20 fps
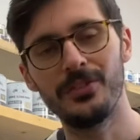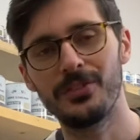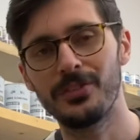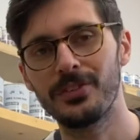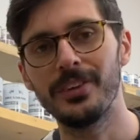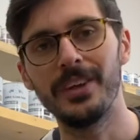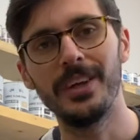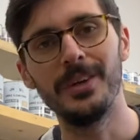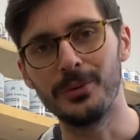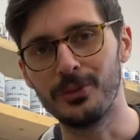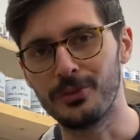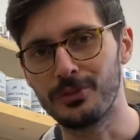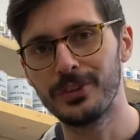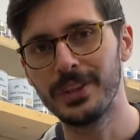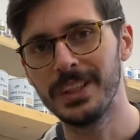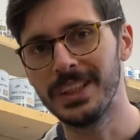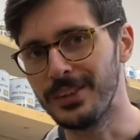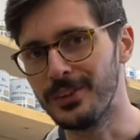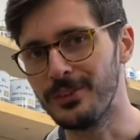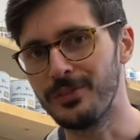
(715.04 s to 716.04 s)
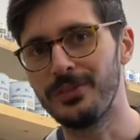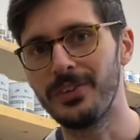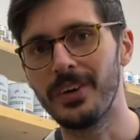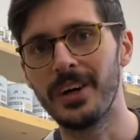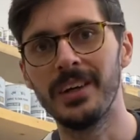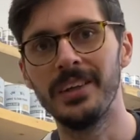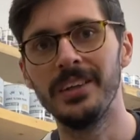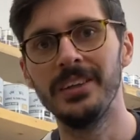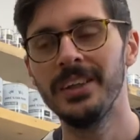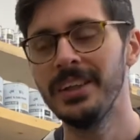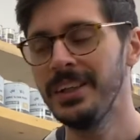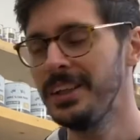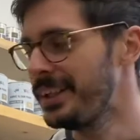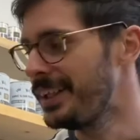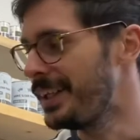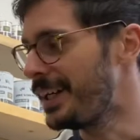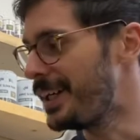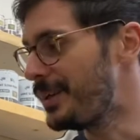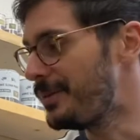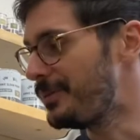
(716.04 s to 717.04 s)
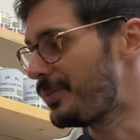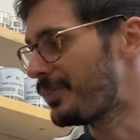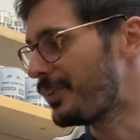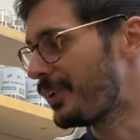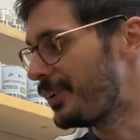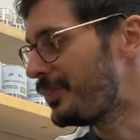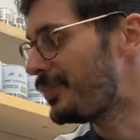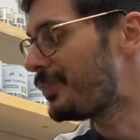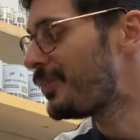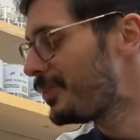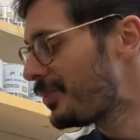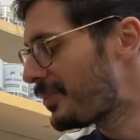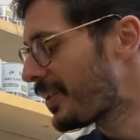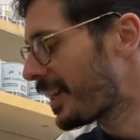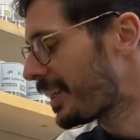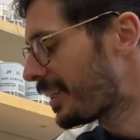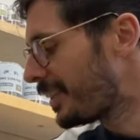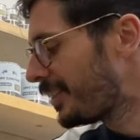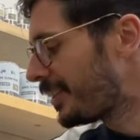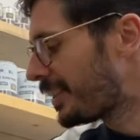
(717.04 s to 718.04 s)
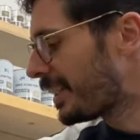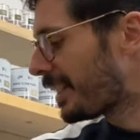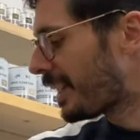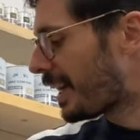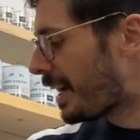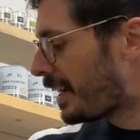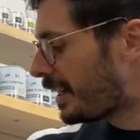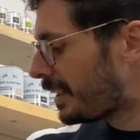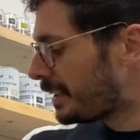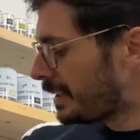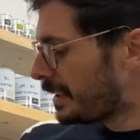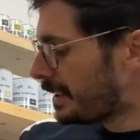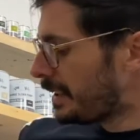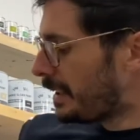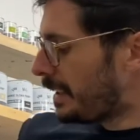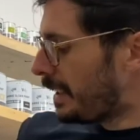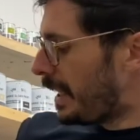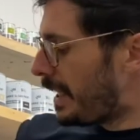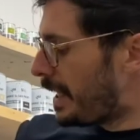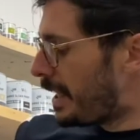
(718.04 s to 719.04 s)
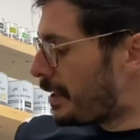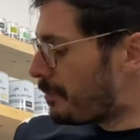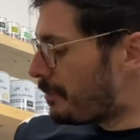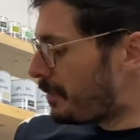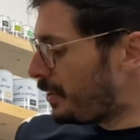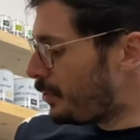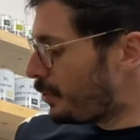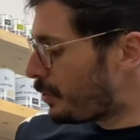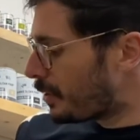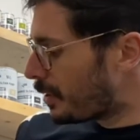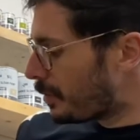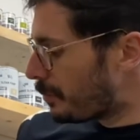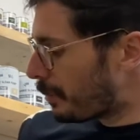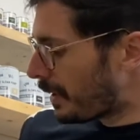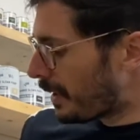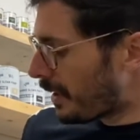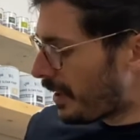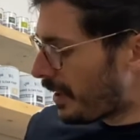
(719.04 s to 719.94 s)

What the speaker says: It was really good fun, so do take a look at that. You can apply